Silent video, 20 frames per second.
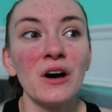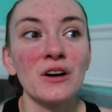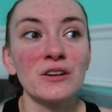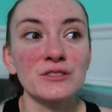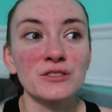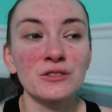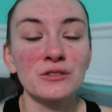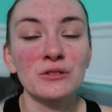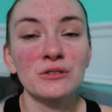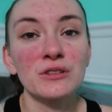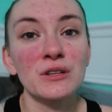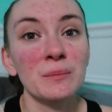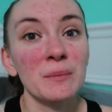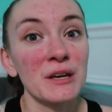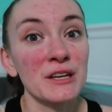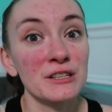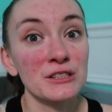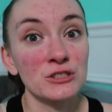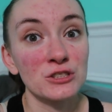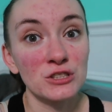also too like
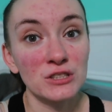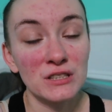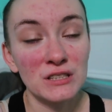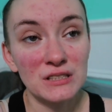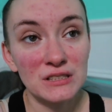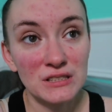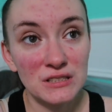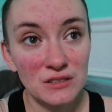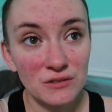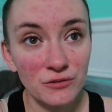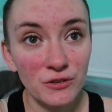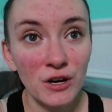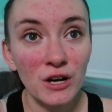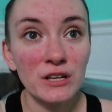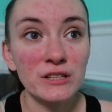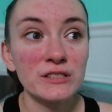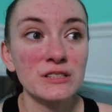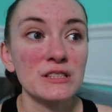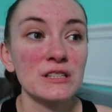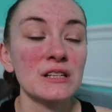making sure that it's
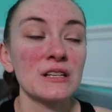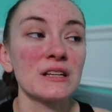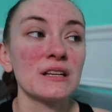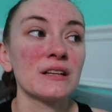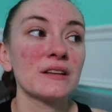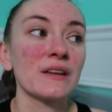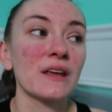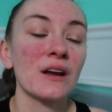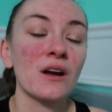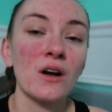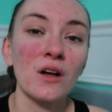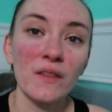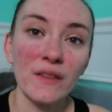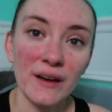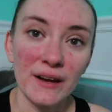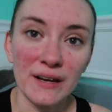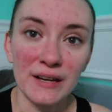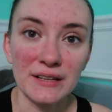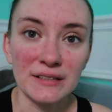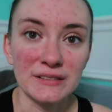defrosted and like all
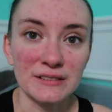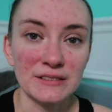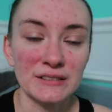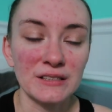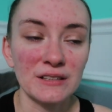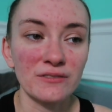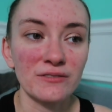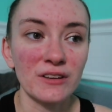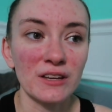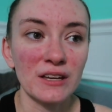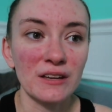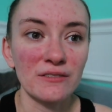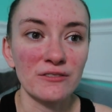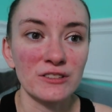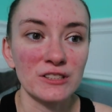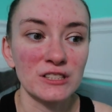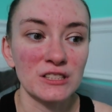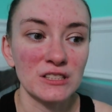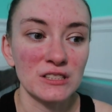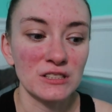that kind of stuff. Like
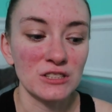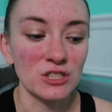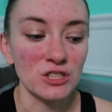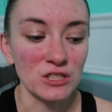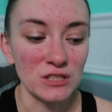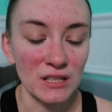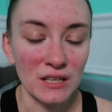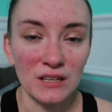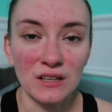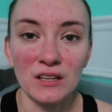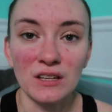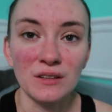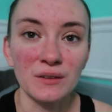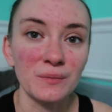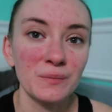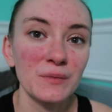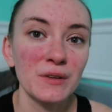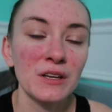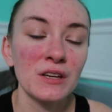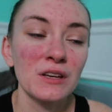if it's just like
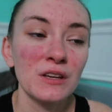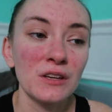a,